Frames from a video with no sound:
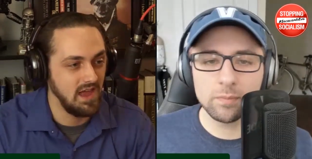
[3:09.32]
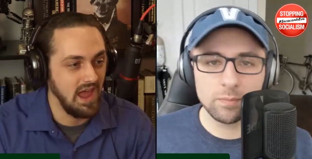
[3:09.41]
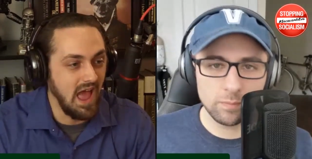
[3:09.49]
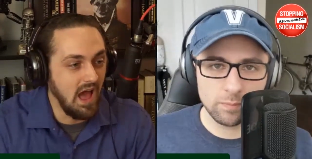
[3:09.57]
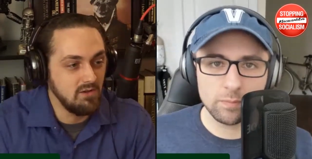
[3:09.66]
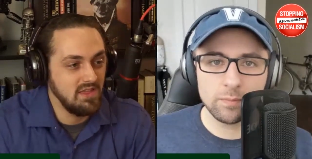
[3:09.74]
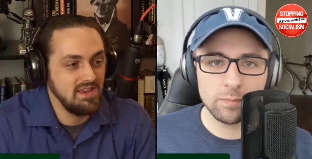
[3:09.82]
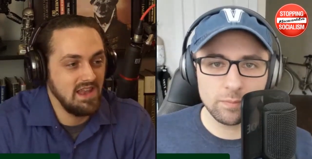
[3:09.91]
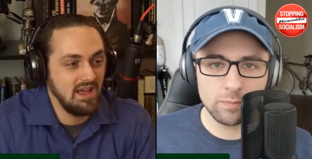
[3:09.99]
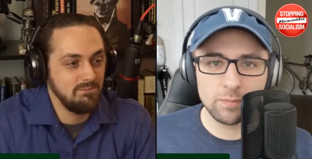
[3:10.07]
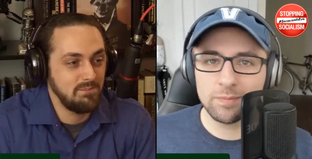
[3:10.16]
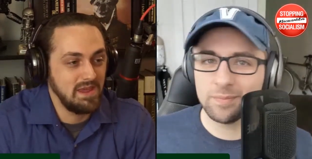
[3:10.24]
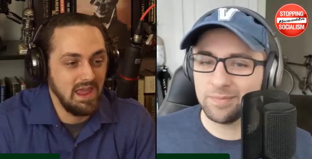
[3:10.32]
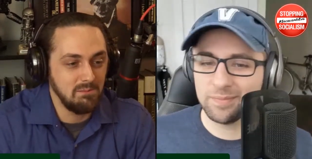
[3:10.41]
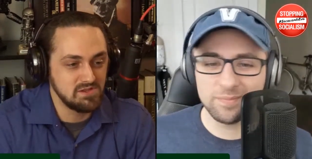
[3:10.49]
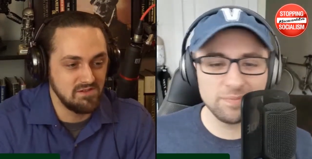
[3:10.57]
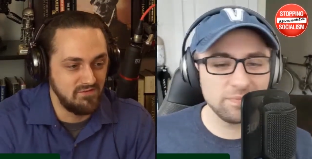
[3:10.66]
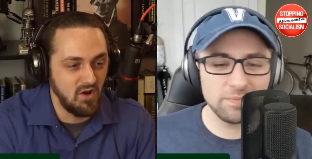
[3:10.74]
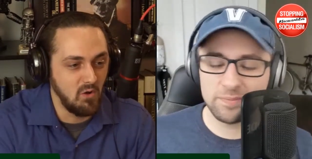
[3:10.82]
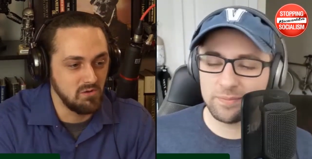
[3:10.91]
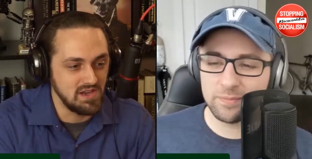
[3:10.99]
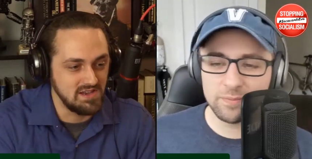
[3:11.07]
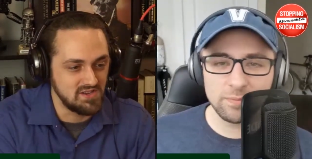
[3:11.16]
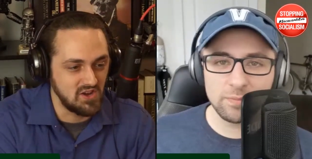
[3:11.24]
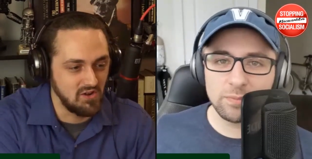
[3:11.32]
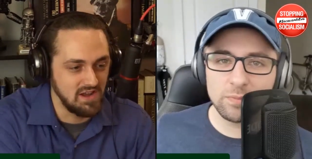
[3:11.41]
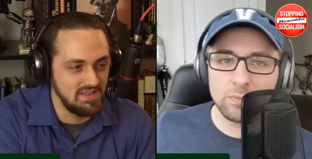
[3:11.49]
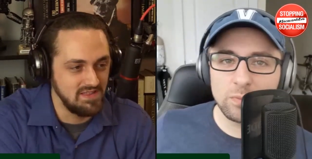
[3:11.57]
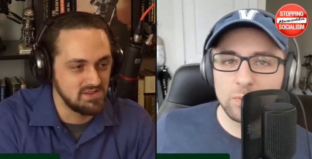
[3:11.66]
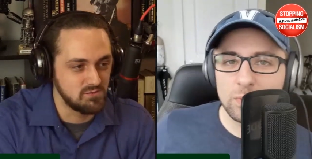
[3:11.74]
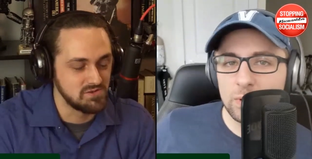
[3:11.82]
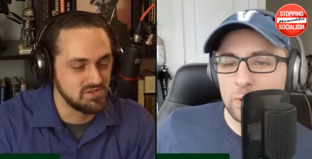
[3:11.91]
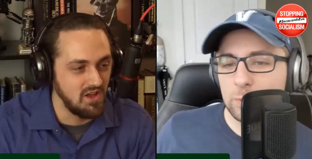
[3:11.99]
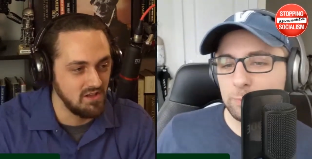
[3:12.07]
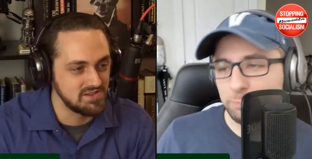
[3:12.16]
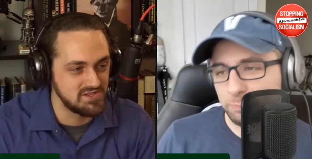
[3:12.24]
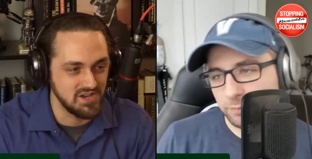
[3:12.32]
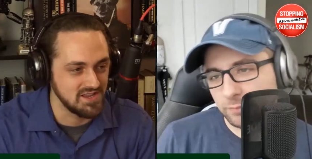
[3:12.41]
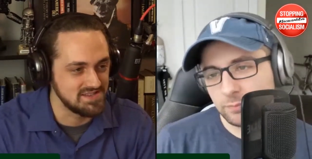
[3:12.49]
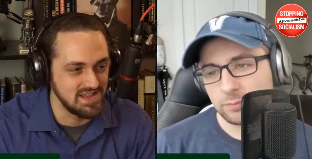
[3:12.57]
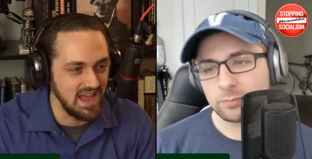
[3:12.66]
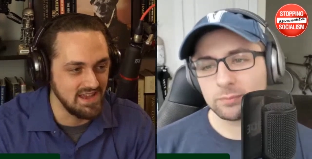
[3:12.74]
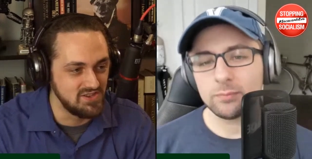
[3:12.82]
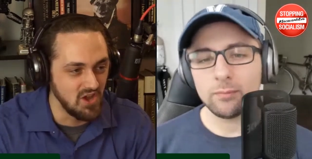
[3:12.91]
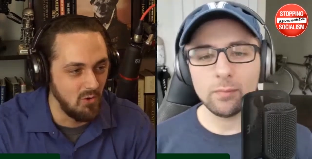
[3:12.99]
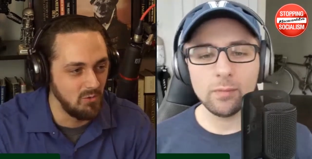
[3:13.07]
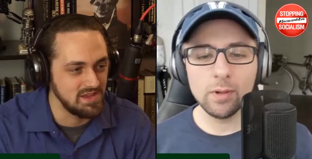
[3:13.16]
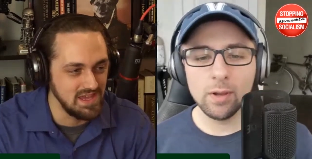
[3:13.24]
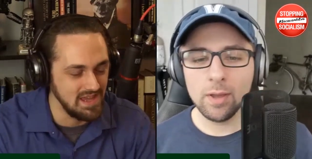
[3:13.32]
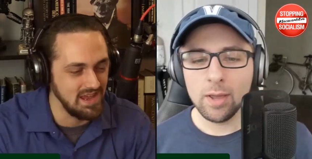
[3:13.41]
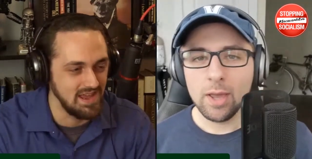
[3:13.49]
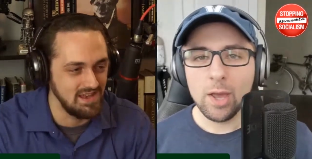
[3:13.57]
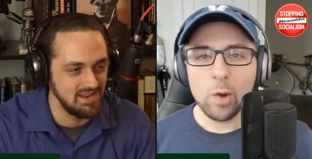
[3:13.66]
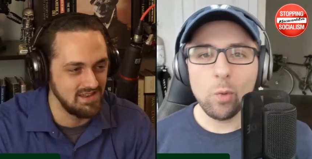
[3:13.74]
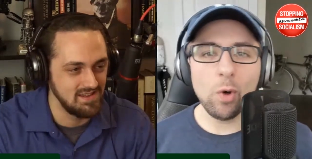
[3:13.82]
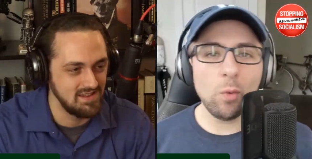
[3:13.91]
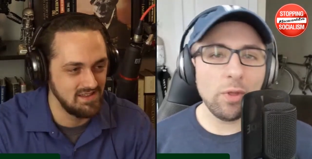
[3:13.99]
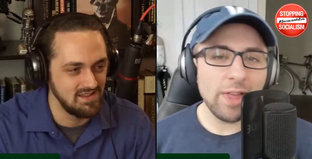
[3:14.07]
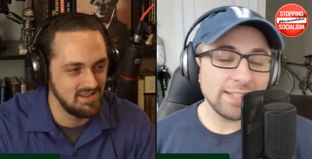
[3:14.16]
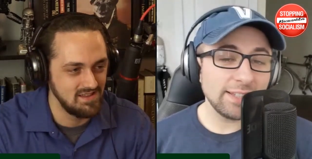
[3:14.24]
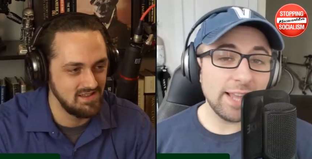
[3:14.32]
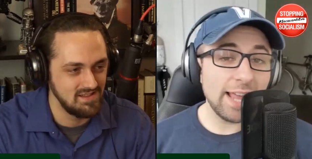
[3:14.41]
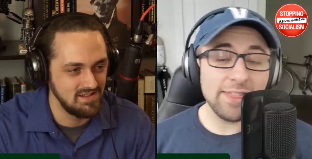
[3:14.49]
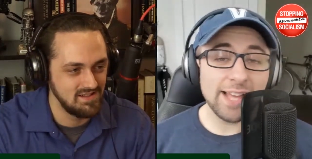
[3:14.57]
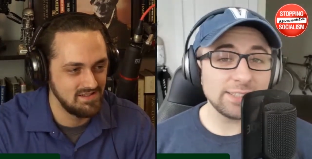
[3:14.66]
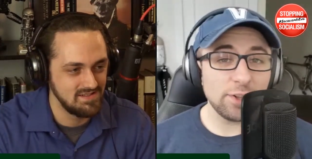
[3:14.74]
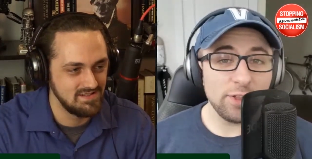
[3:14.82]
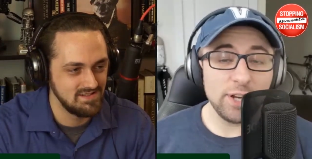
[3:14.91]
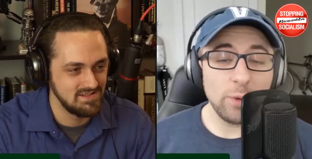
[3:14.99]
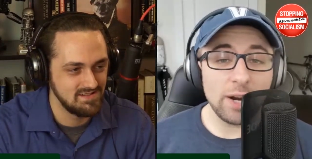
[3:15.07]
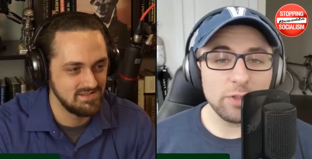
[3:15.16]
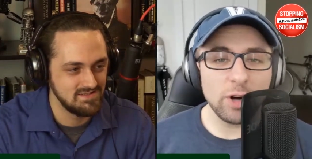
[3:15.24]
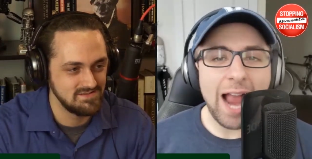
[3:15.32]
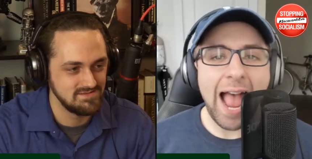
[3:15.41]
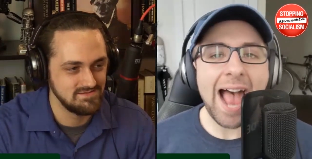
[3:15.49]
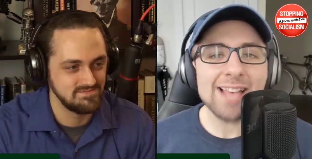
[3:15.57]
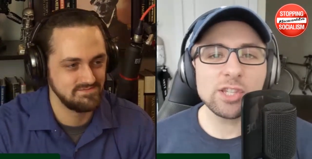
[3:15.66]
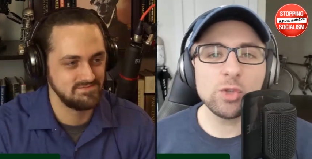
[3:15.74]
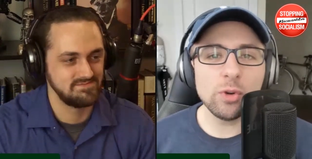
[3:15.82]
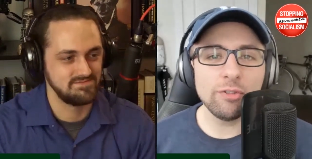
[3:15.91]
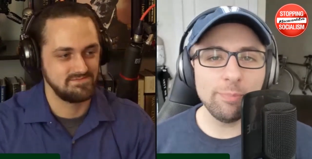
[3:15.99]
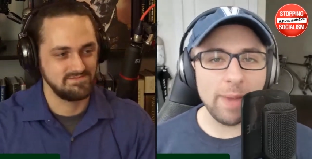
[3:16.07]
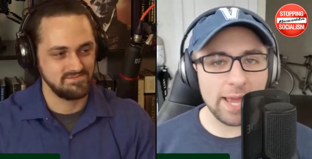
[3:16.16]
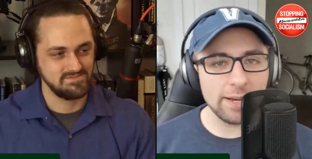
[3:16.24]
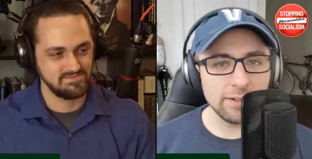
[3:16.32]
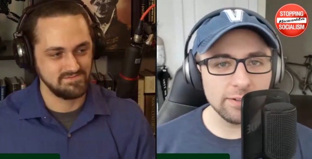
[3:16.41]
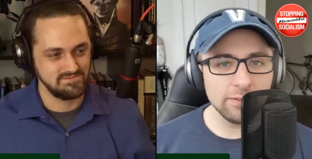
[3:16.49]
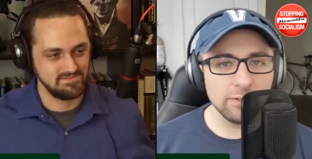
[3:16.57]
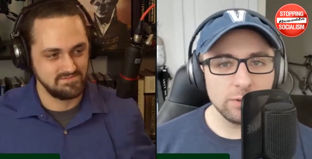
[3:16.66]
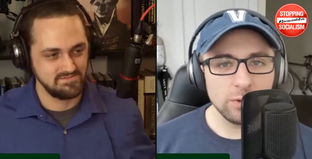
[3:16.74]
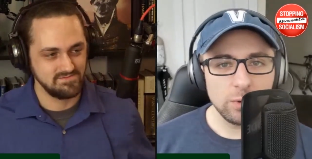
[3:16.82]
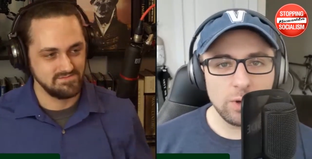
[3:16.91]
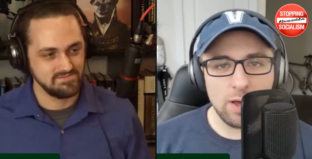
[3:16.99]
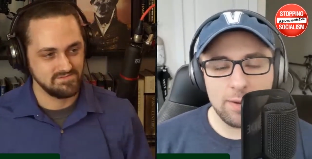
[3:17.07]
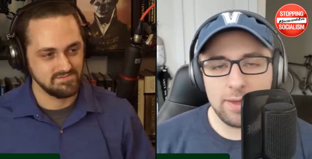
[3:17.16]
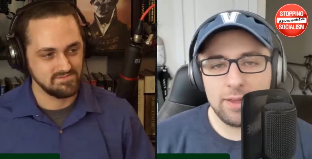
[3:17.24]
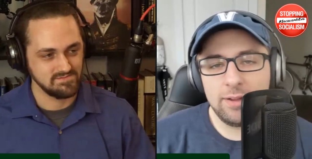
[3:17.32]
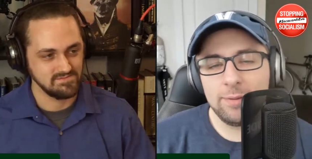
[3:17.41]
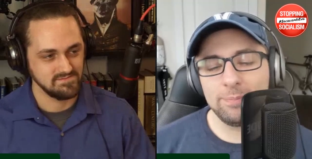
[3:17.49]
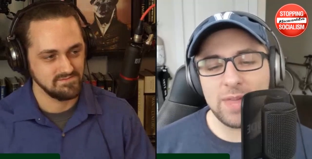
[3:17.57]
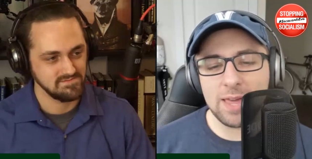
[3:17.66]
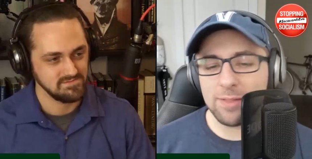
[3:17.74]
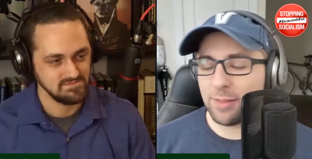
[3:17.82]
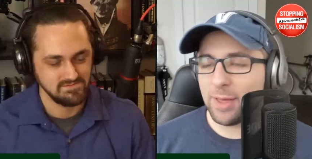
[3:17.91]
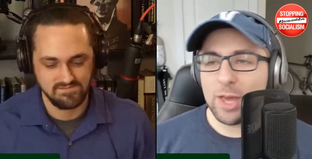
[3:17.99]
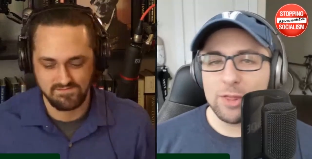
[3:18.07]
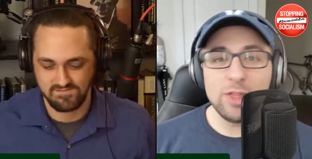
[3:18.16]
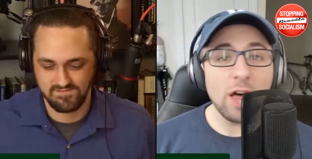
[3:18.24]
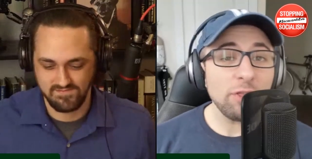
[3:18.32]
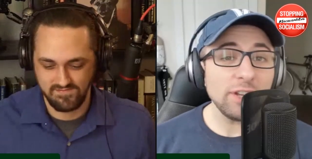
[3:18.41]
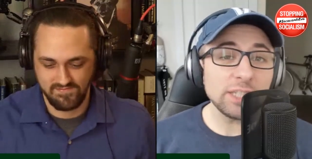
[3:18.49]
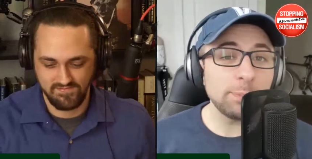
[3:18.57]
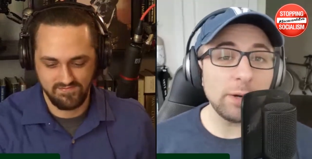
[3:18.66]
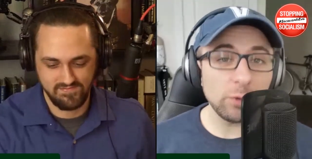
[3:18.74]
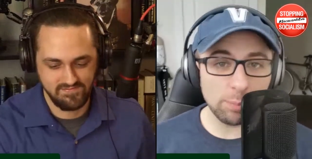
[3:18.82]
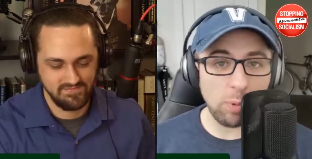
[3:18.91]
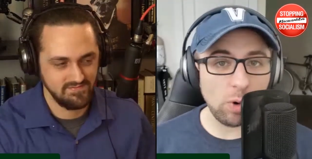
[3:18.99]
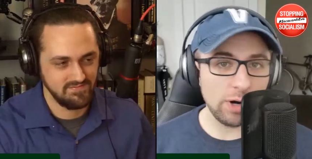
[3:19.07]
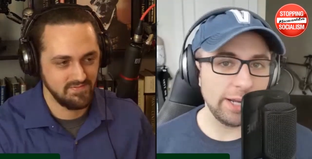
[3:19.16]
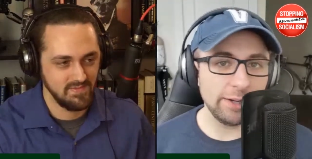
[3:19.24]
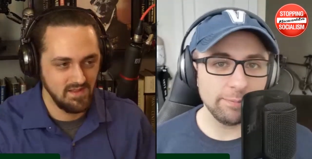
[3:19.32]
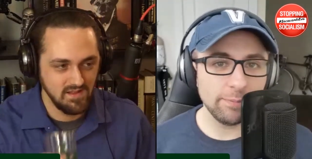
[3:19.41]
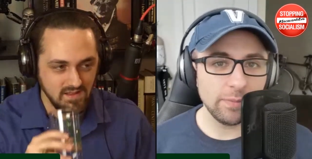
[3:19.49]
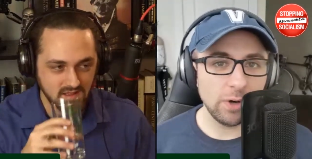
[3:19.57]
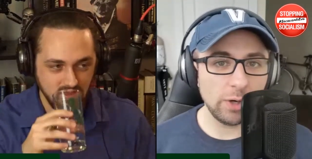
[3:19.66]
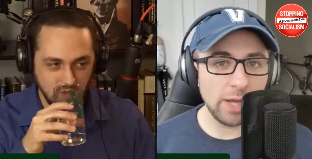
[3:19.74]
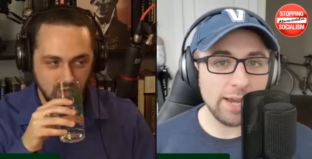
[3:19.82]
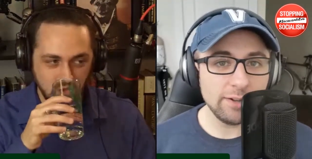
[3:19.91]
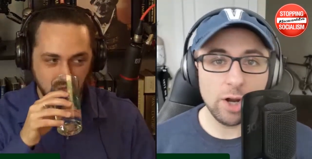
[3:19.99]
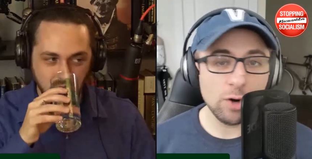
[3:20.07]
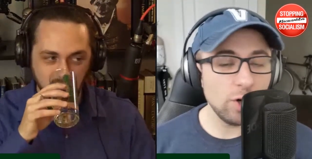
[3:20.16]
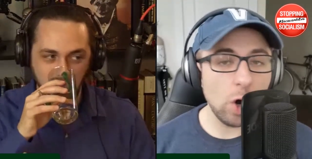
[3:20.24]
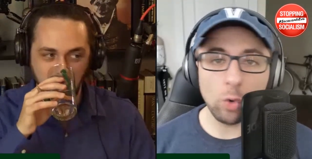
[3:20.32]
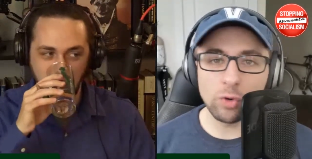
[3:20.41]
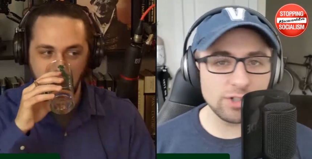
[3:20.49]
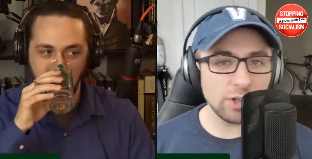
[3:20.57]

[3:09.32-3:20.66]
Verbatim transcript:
Speaker 1: How do they not be able to vote and turn in these results, Justin? I don't get it. Well, well, that, that that's the
Speaker 2: thing, right? There has to have been uh, they, nothing's been reported. Okay, no no